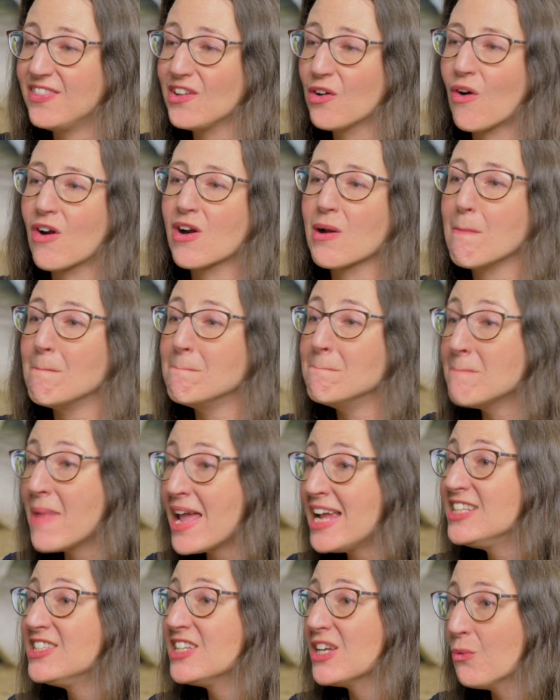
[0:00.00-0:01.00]
and there are
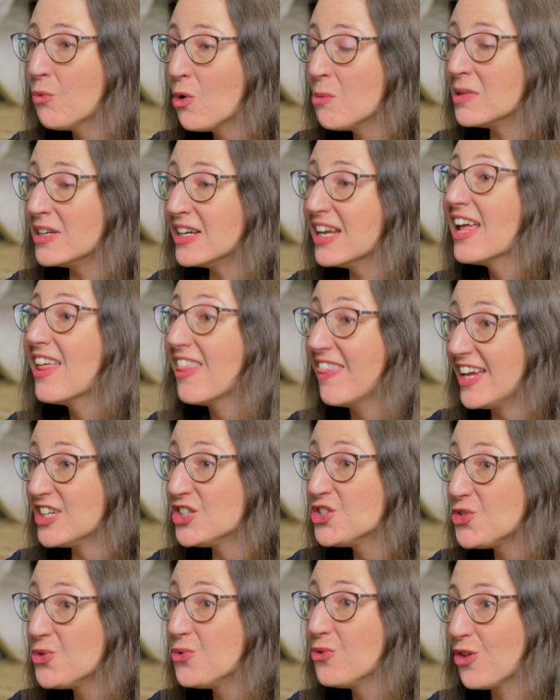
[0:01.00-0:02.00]
amazing women
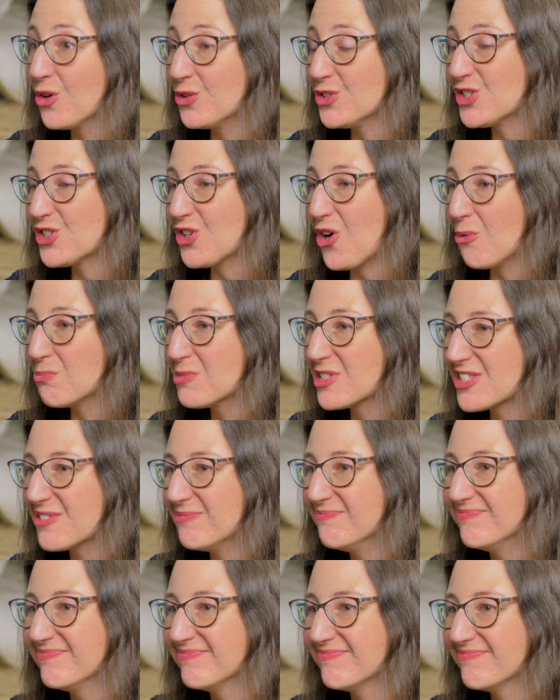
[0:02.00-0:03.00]
that do those jobs.